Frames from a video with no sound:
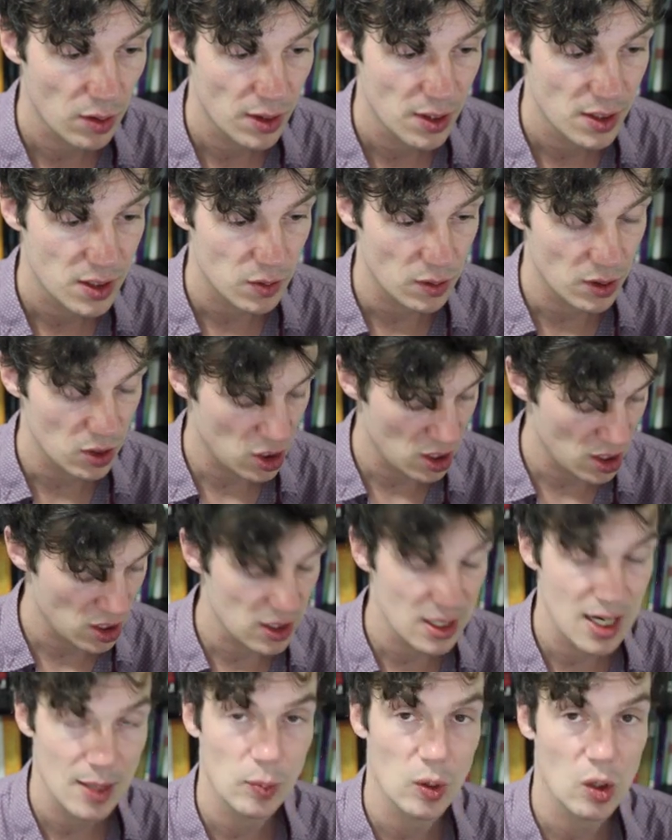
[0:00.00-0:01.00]
So we're going to change the
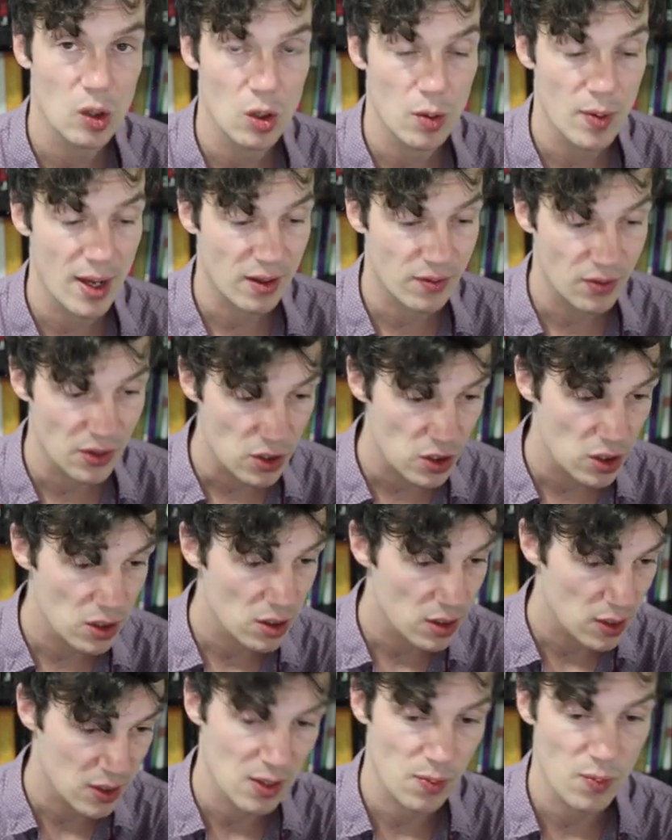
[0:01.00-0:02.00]
name of the callback function
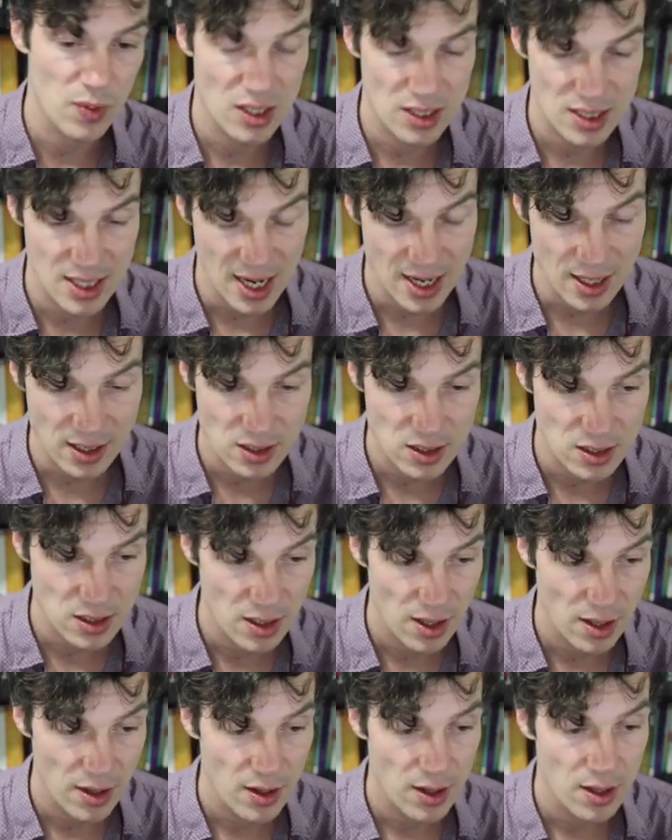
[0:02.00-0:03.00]
to submit text.
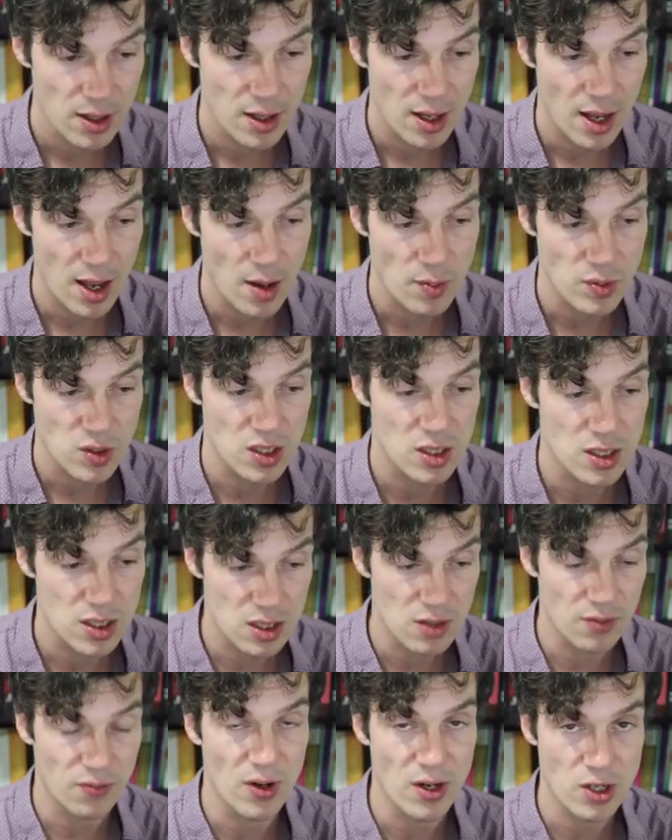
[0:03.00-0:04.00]
So this is
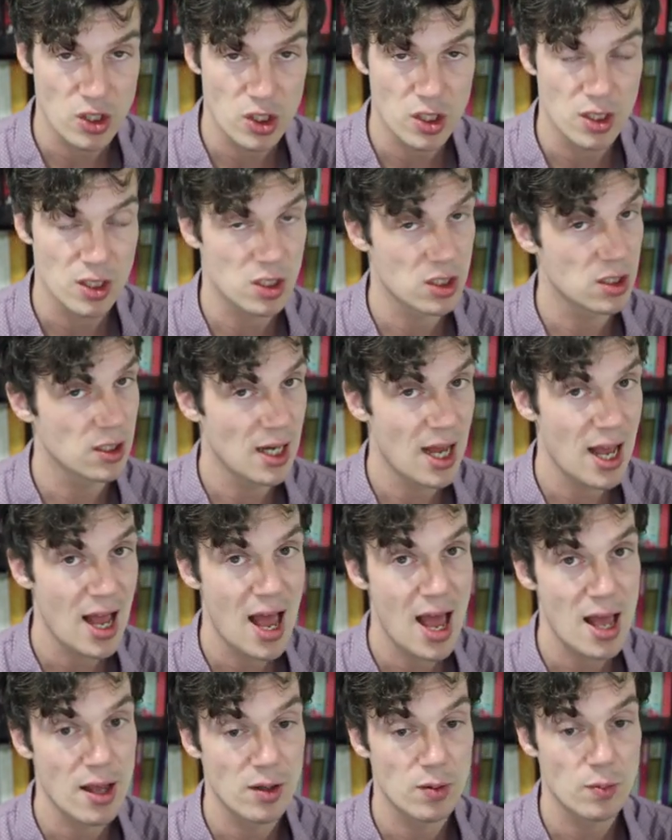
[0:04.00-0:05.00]
the function that's going
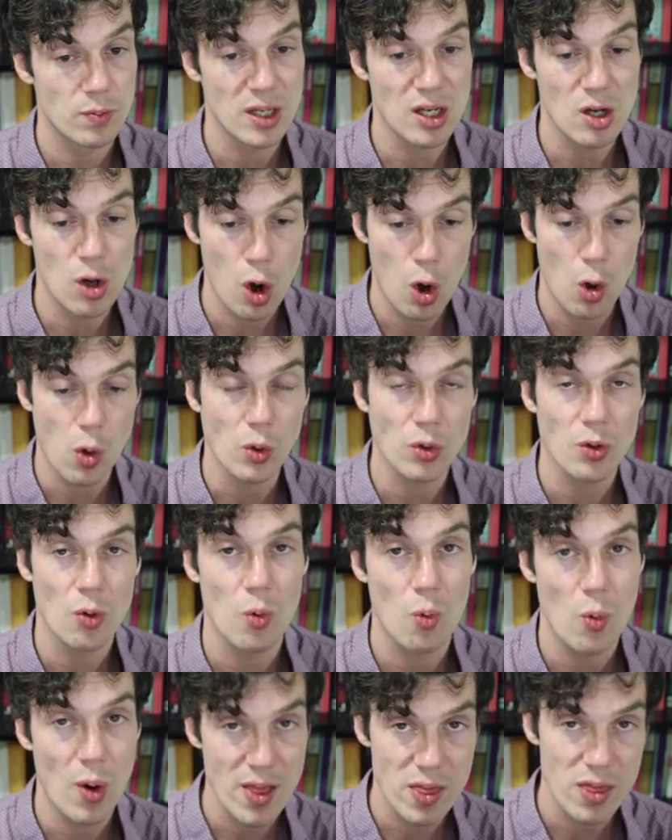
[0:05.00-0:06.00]
to be called
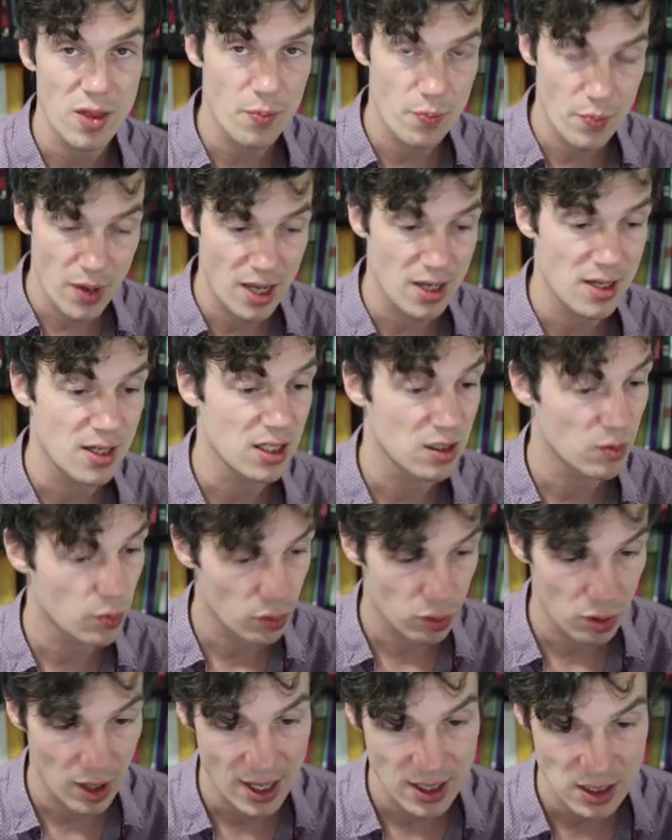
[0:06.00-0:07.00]
when the button is
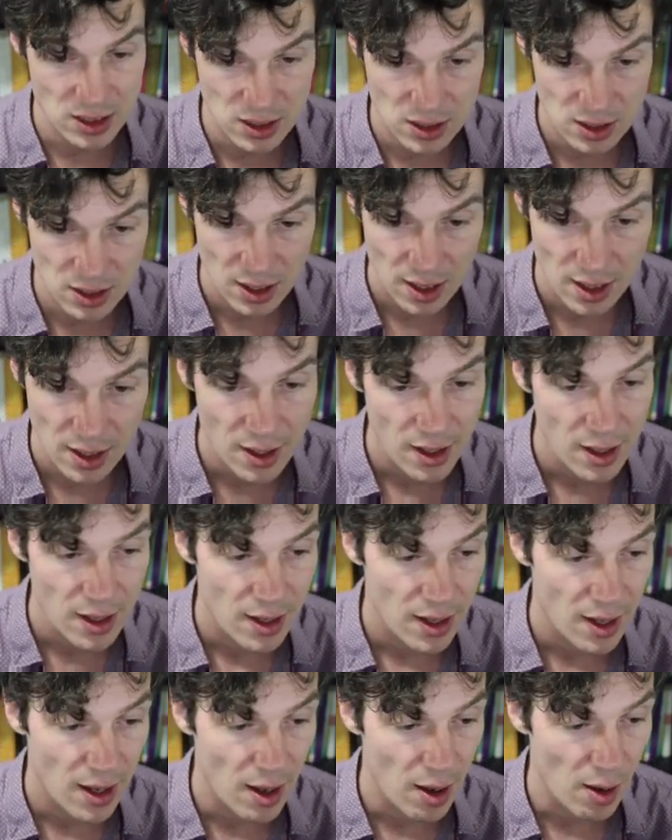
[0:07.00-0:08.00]
pressed.
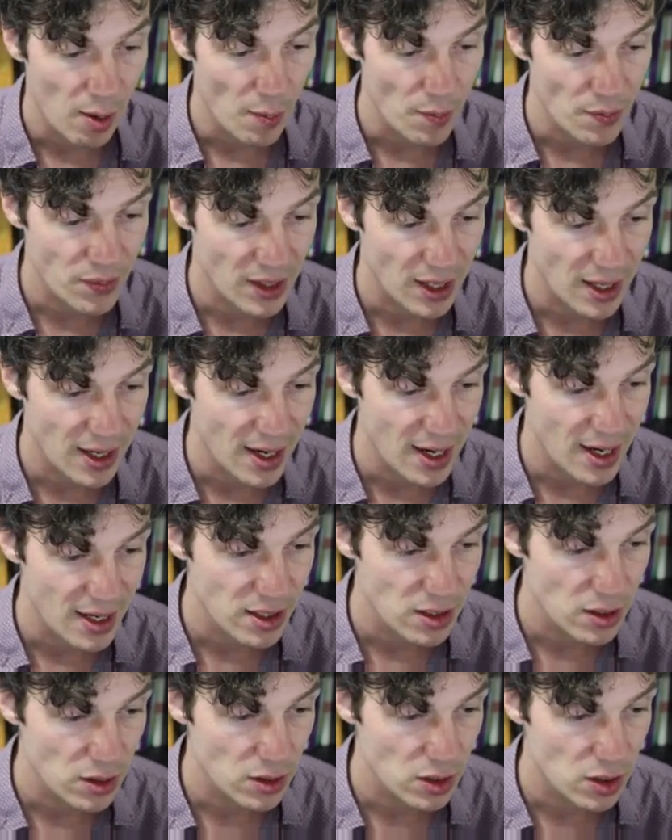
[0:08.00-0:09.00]

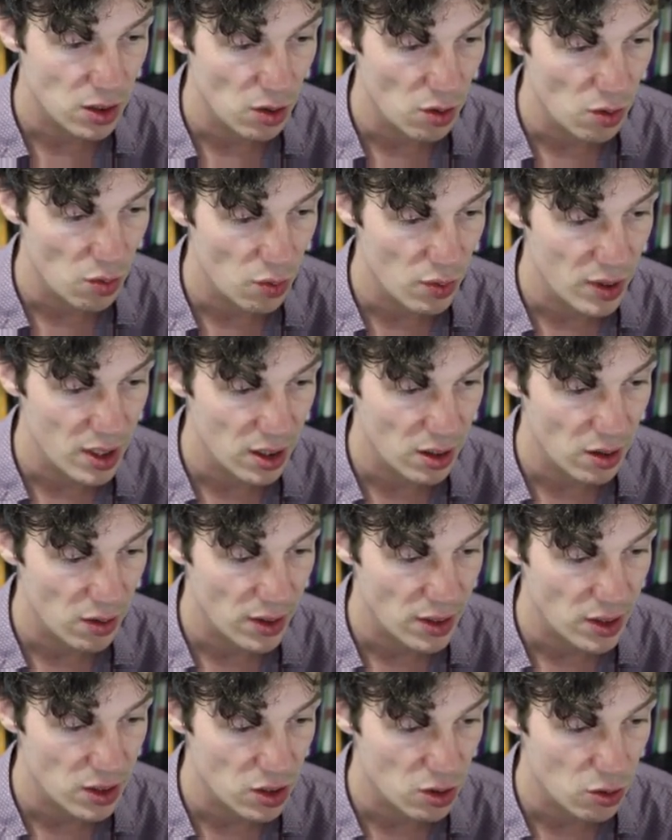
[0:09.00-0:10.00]
And so we are
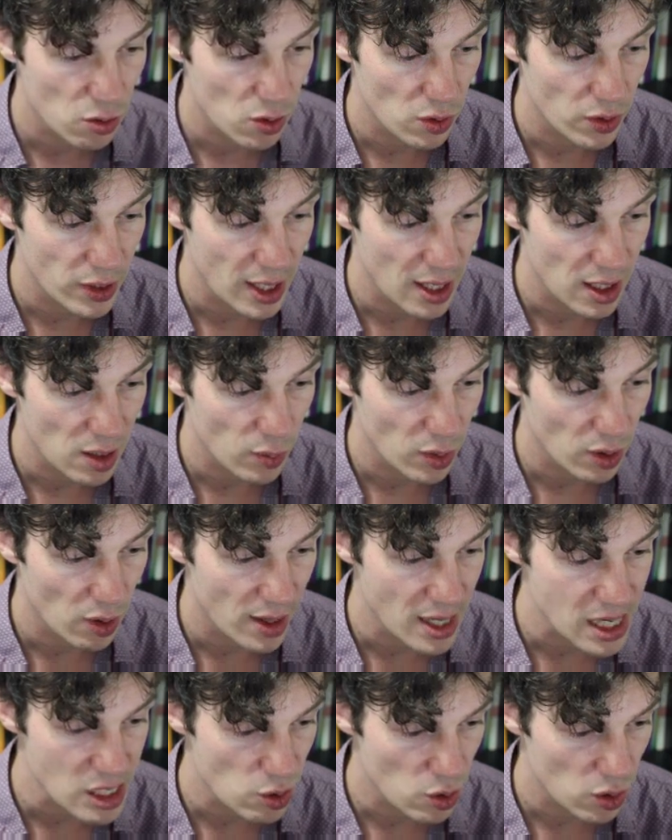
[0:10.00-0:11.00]
going to scroll down below
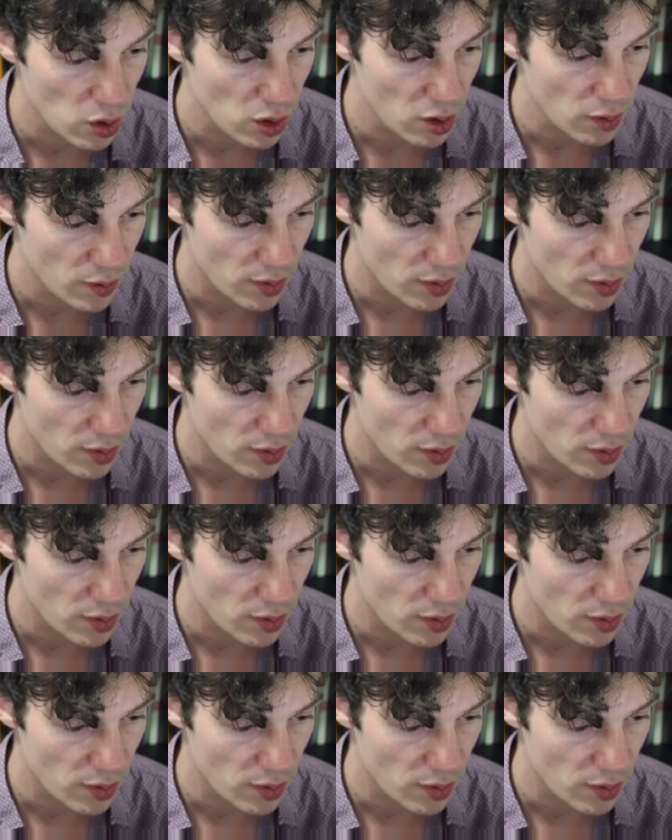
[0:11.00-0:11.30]
our draw loop